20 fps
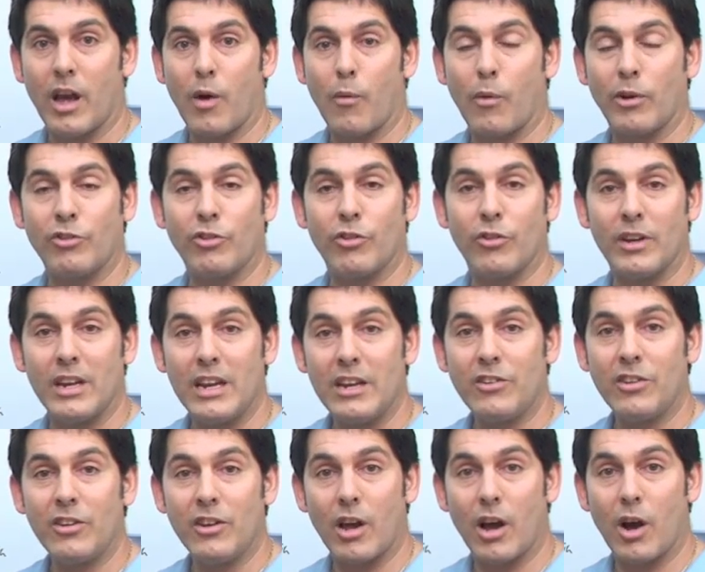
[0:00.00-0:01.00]
What you need
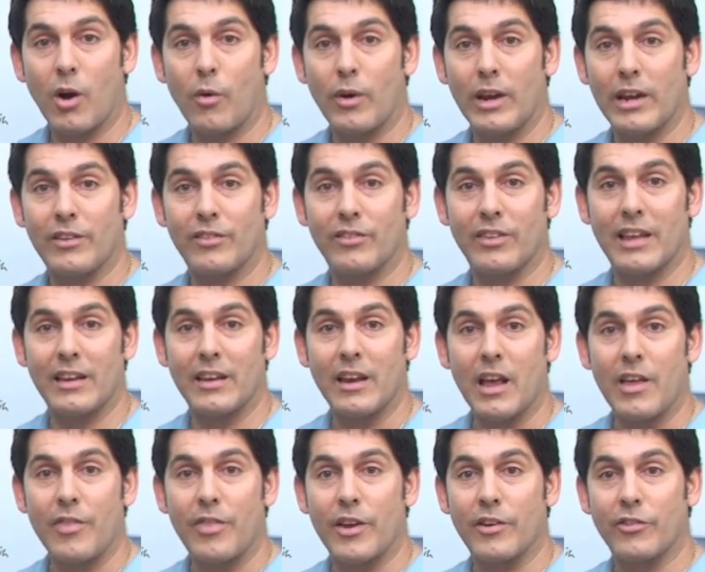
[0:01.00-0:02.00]
to know is that
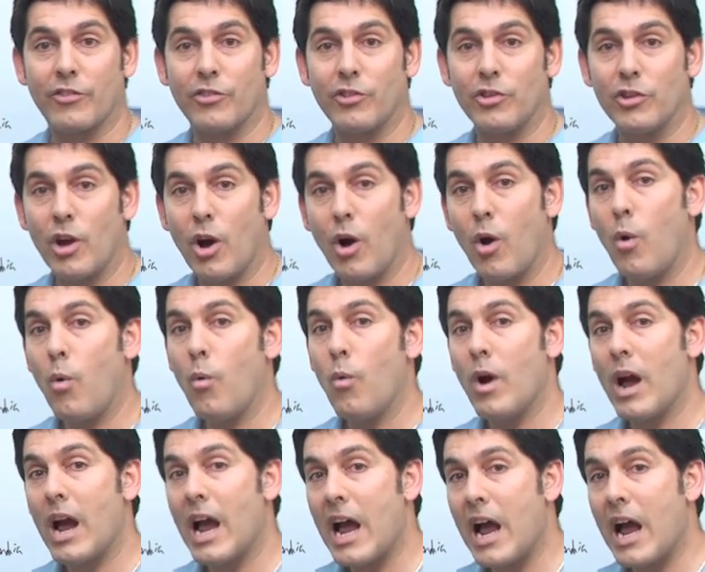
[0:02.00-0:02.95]
there's no